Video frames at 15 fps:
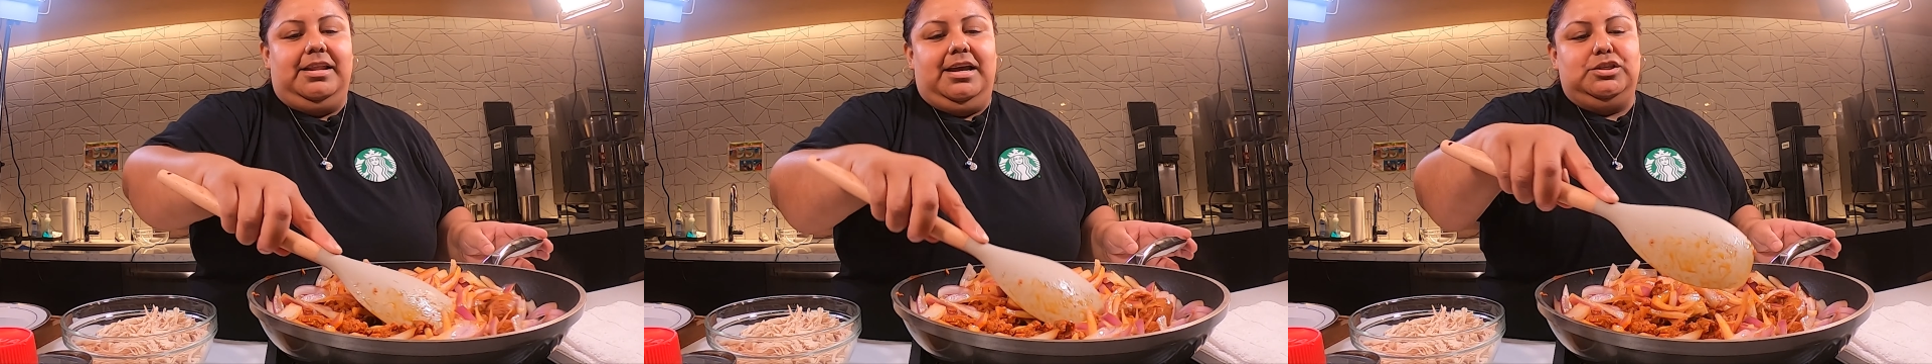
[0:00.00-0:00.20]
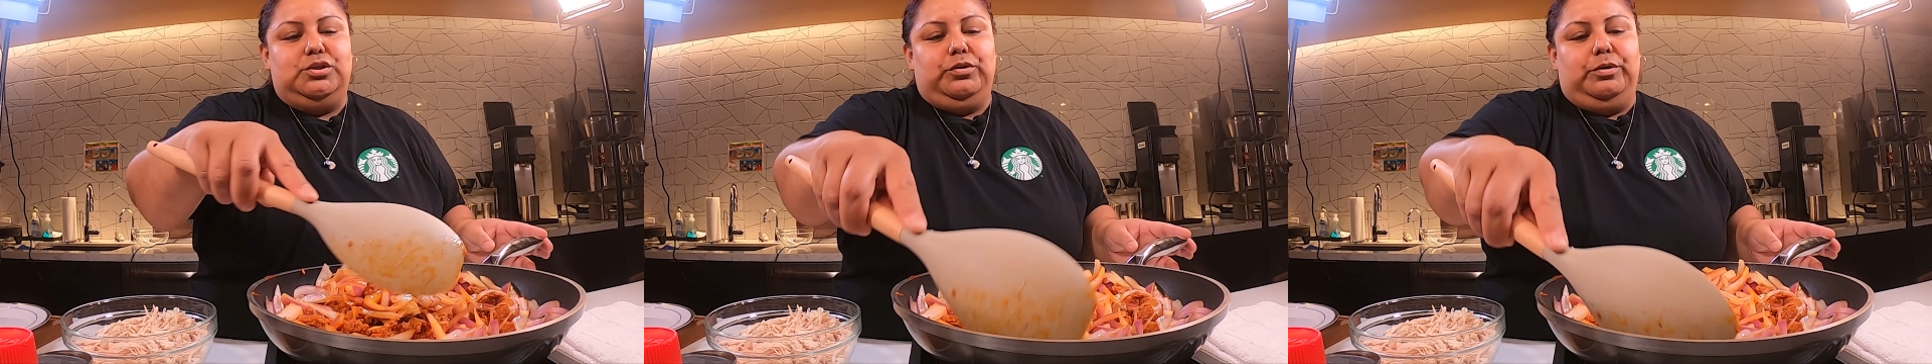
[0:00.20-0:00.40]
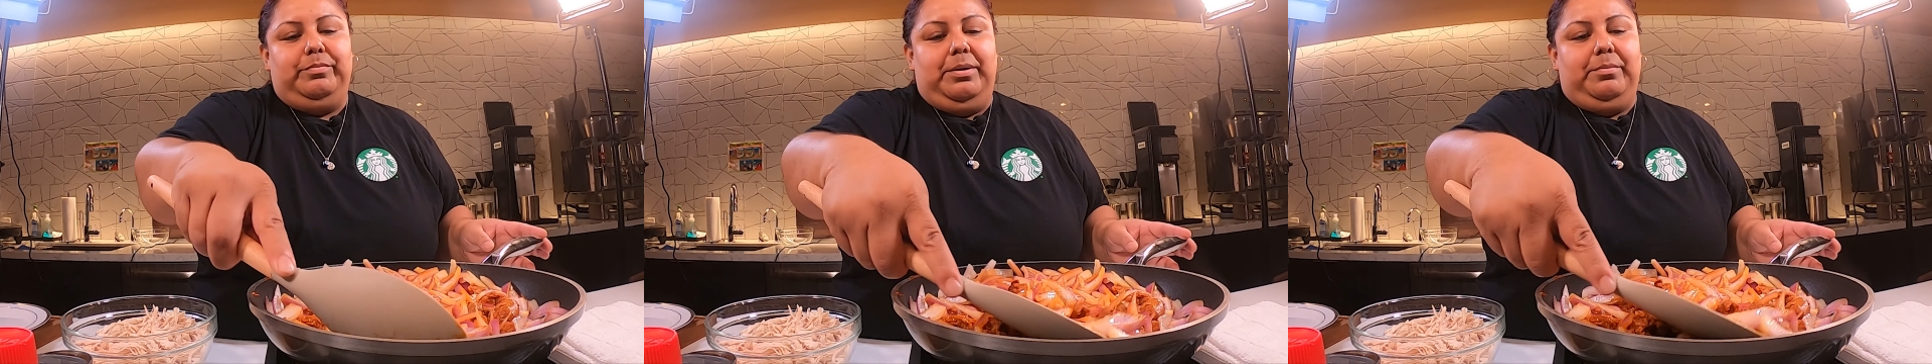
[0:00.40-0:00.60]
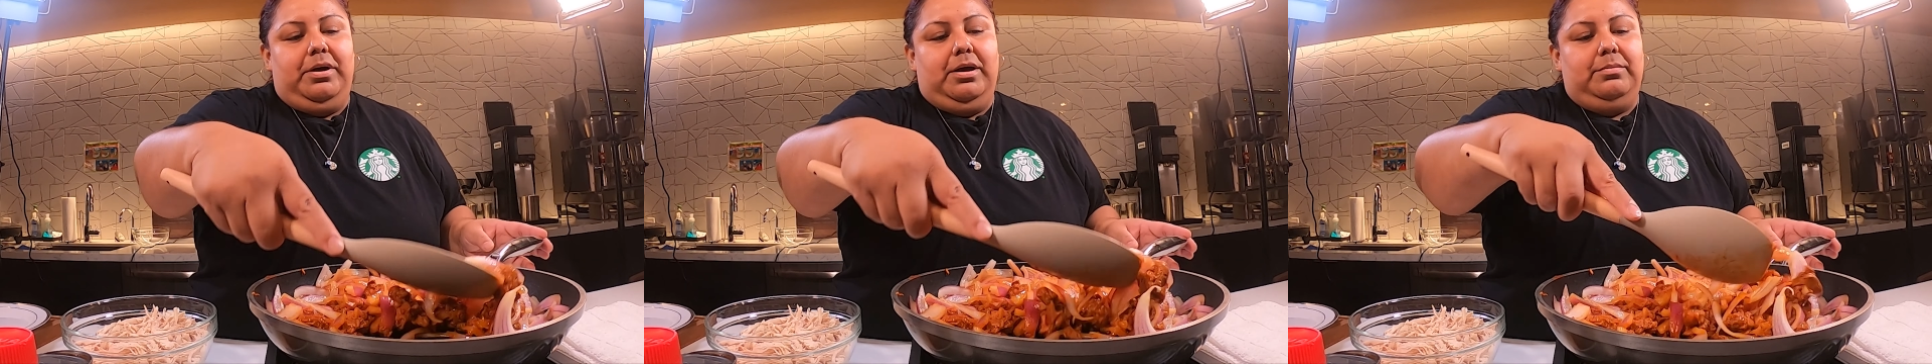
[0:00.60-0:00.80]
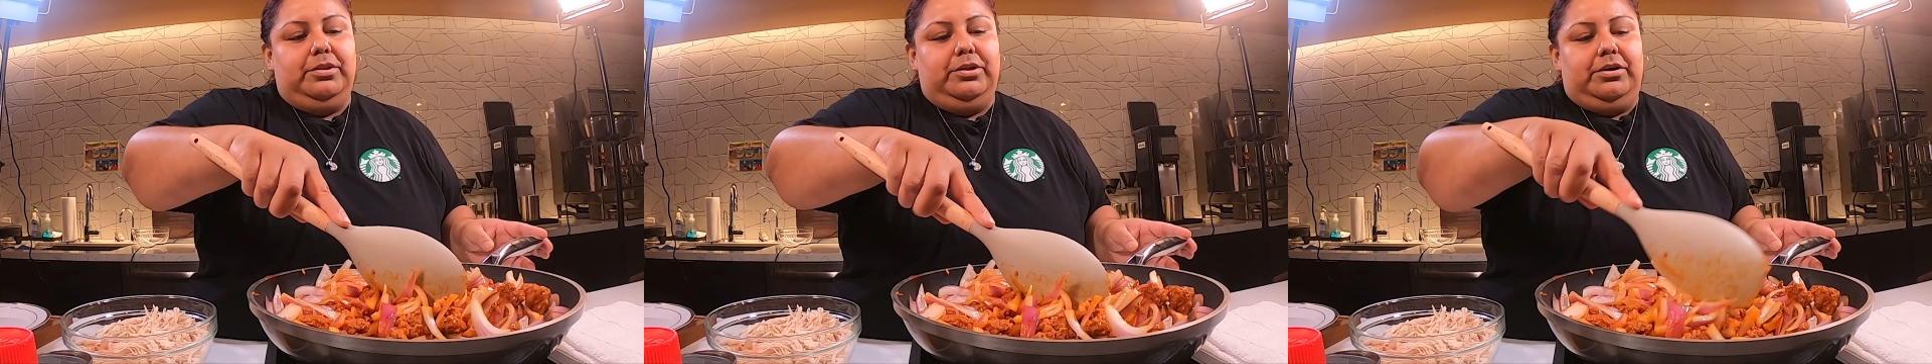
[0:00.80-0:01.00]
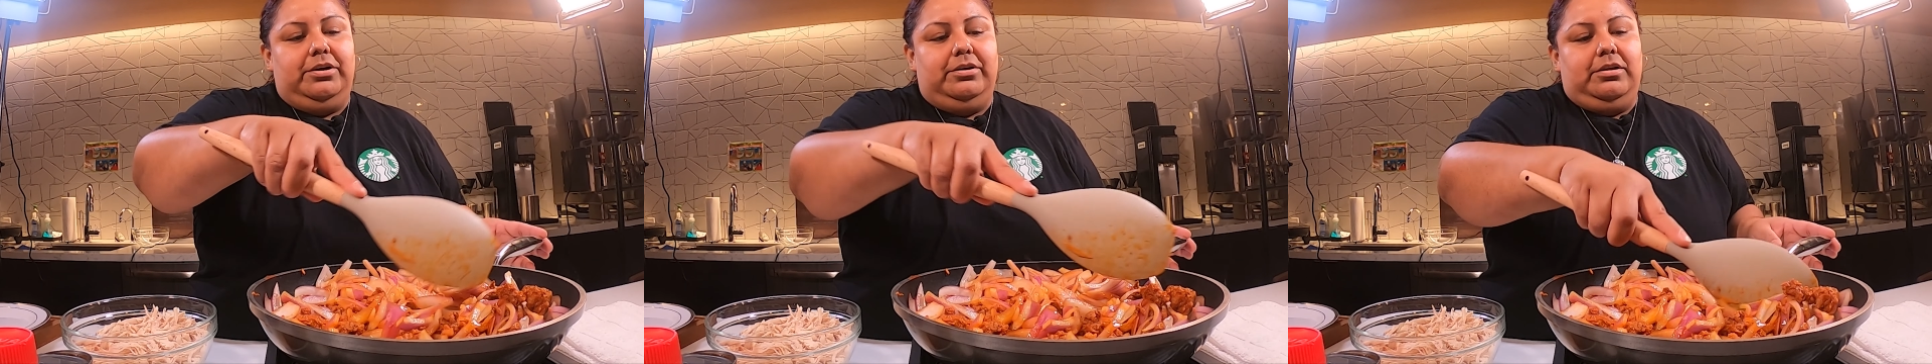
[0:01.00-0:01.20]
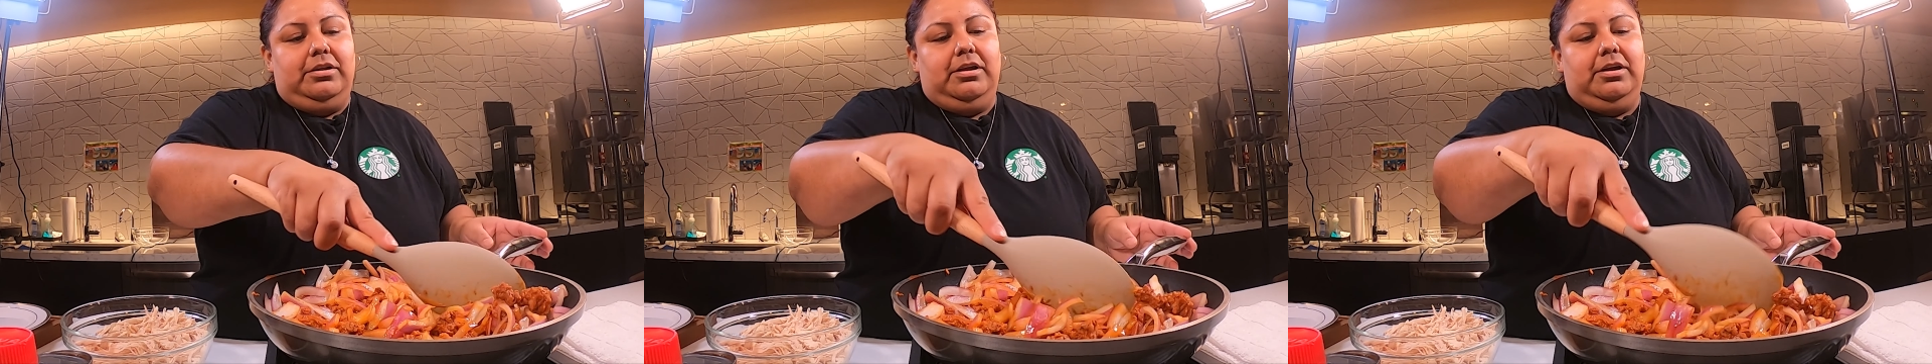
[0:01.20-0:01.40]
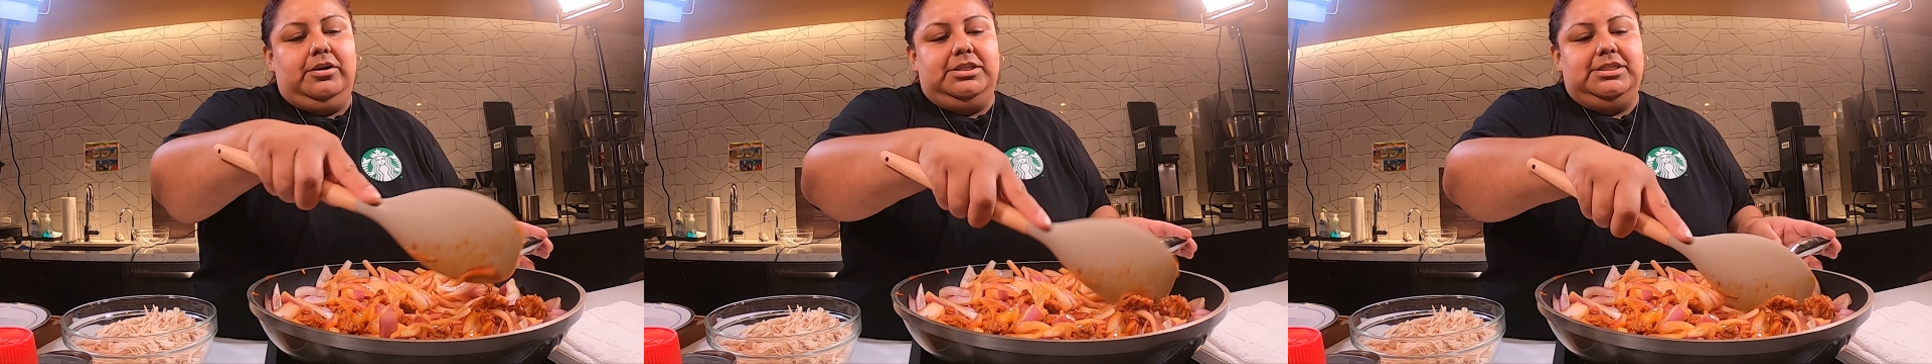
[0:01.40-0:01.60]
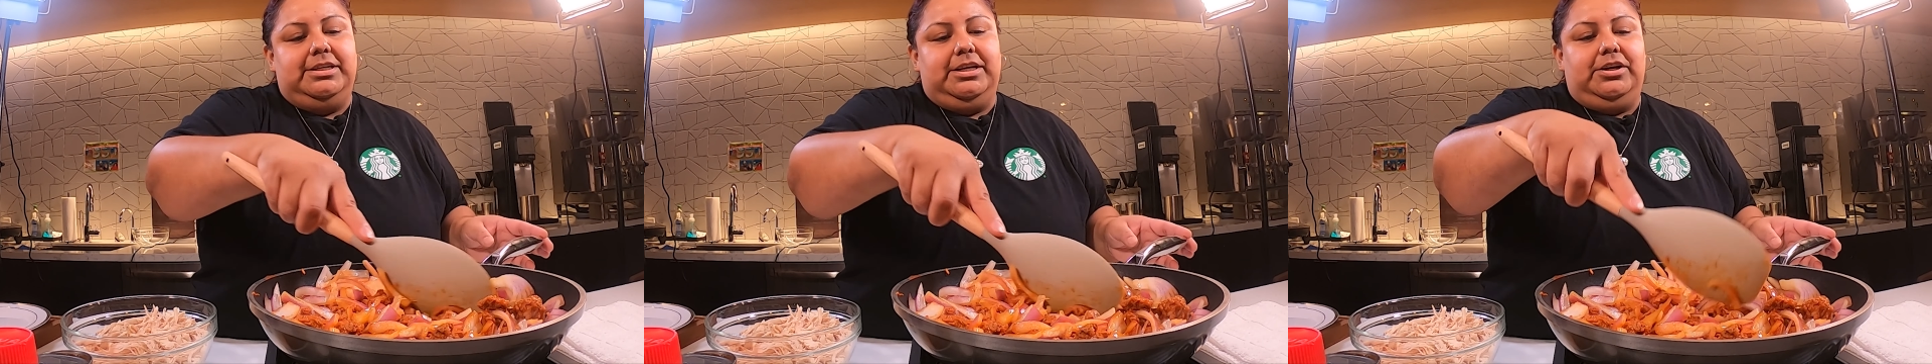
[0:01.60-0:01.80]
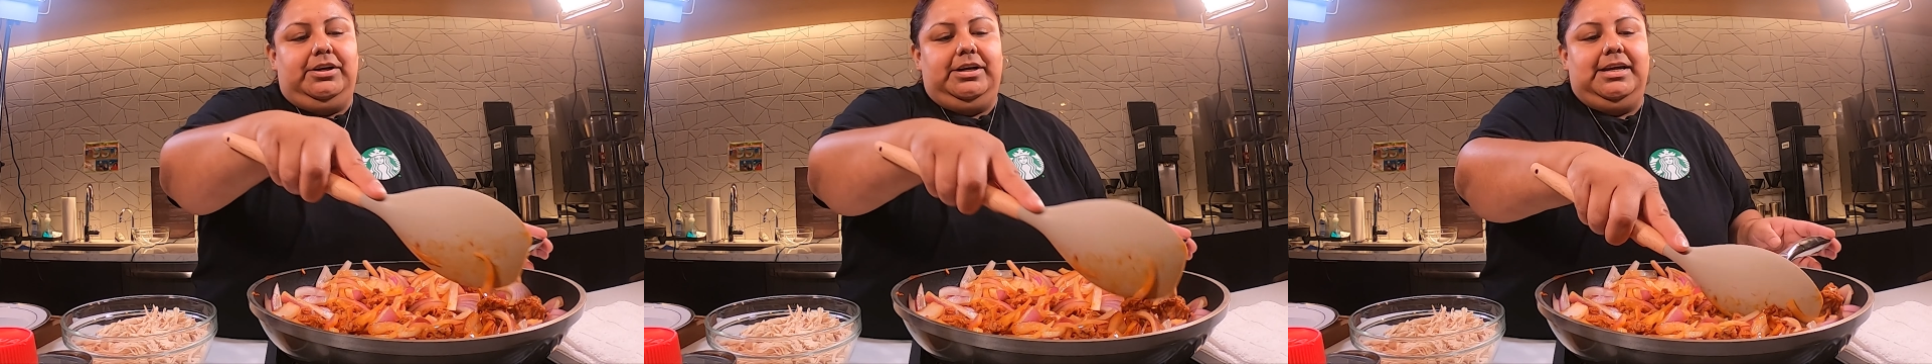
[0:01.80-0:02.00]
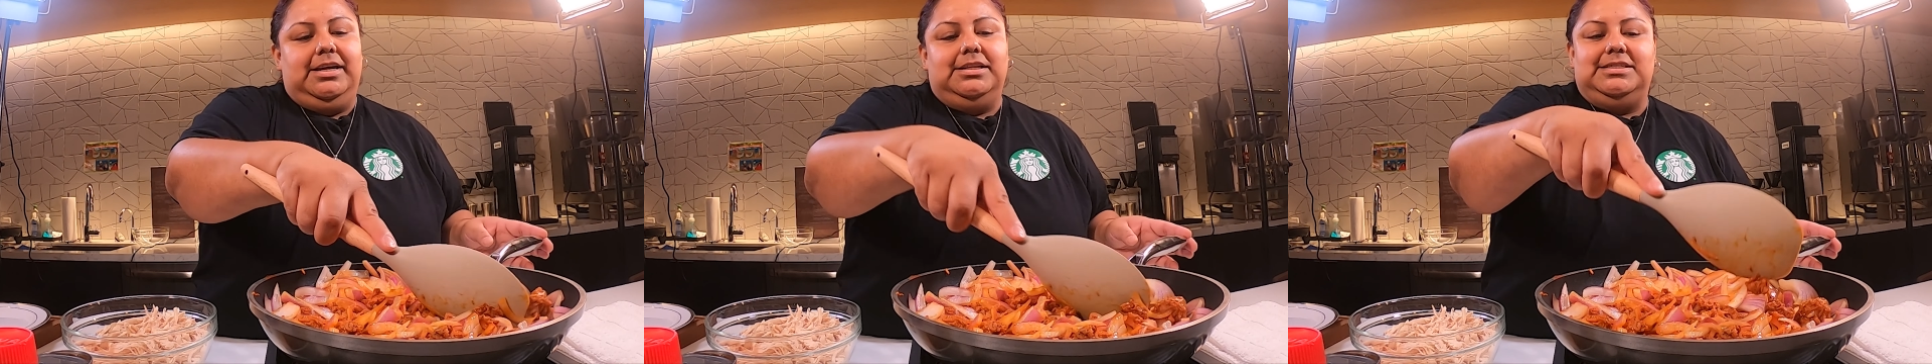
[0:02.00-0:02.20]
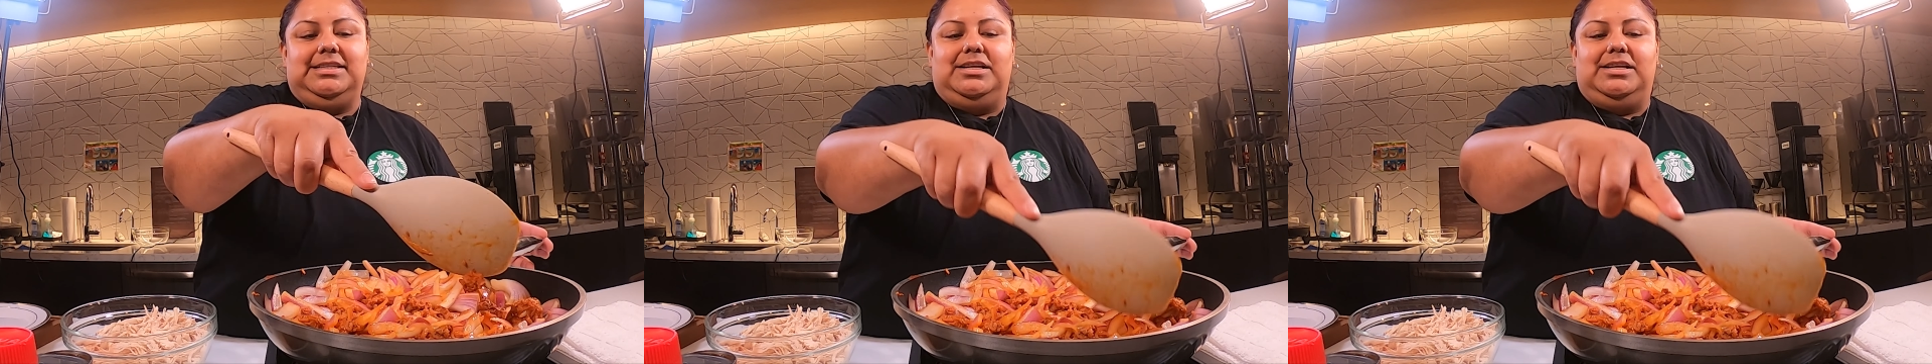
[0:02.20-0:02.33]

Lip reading: that's where my mom learned all her secrets.